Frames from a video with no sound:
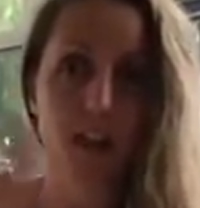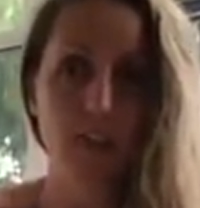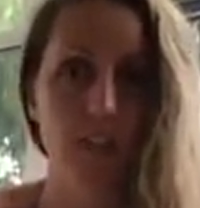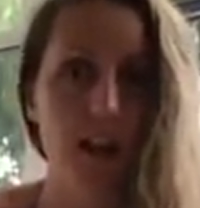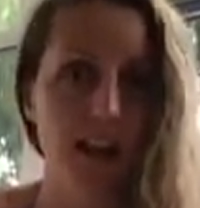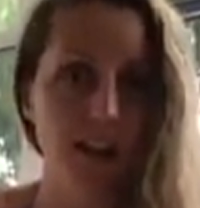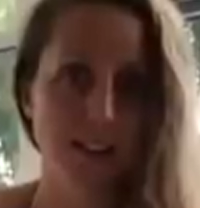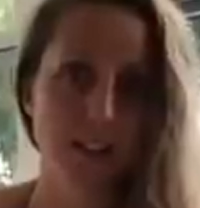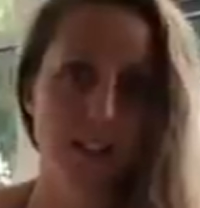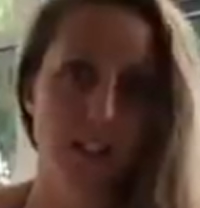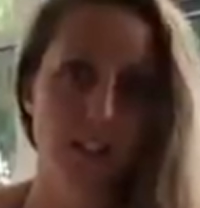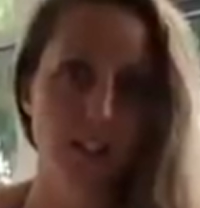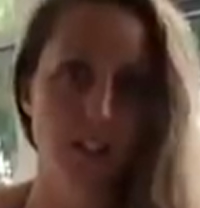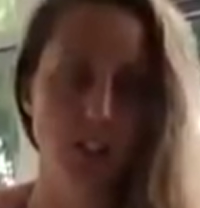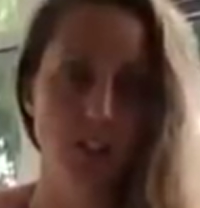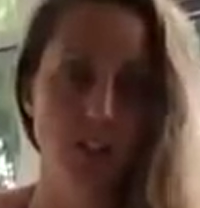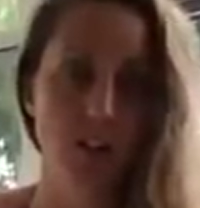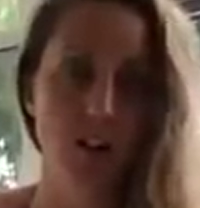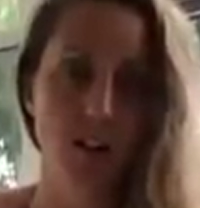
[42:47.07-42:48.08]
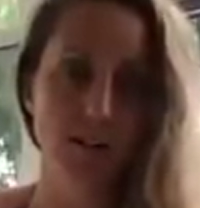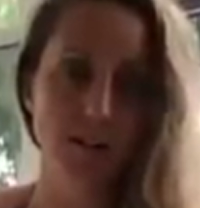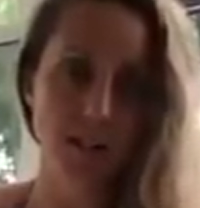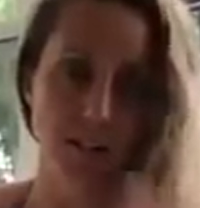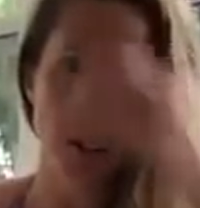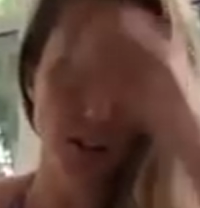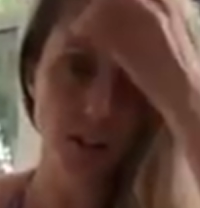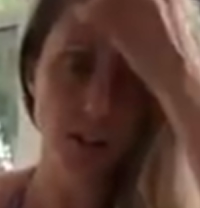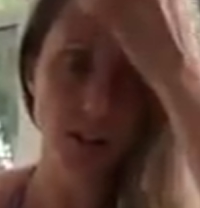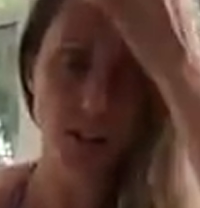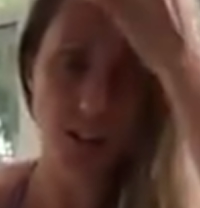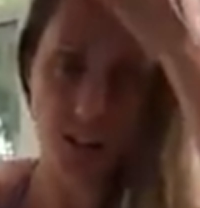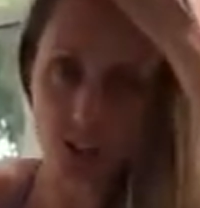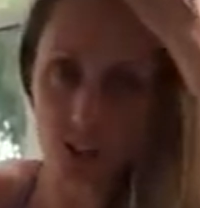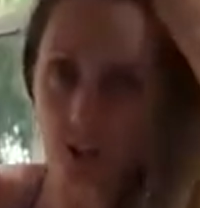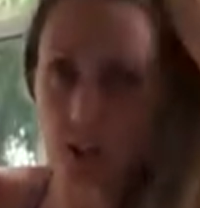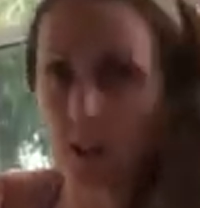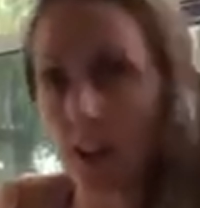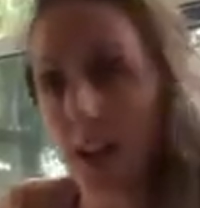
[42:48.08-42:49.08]
That's changing lives. And you're not going
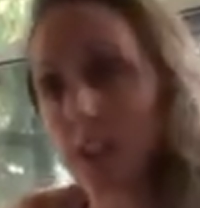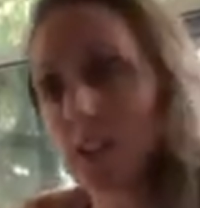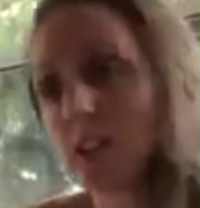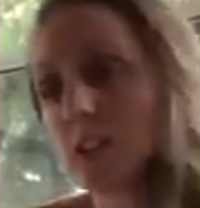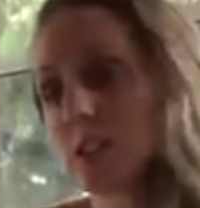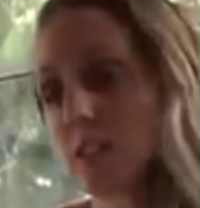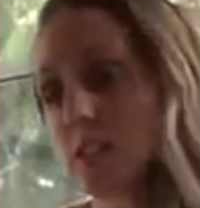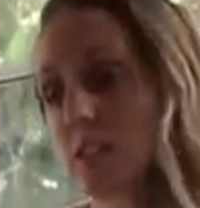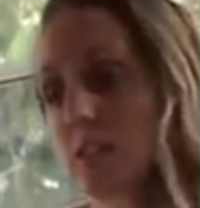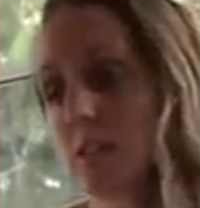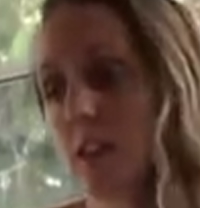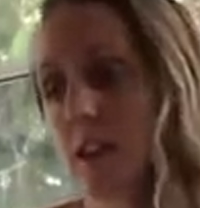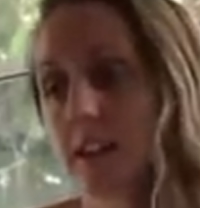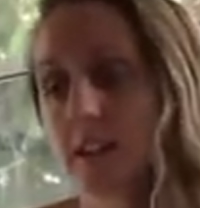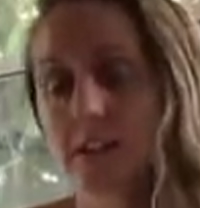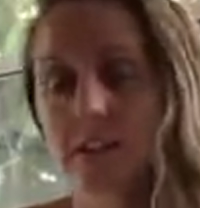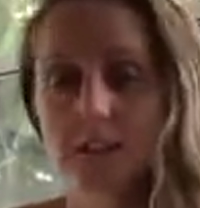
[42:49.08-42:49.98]
to do that just like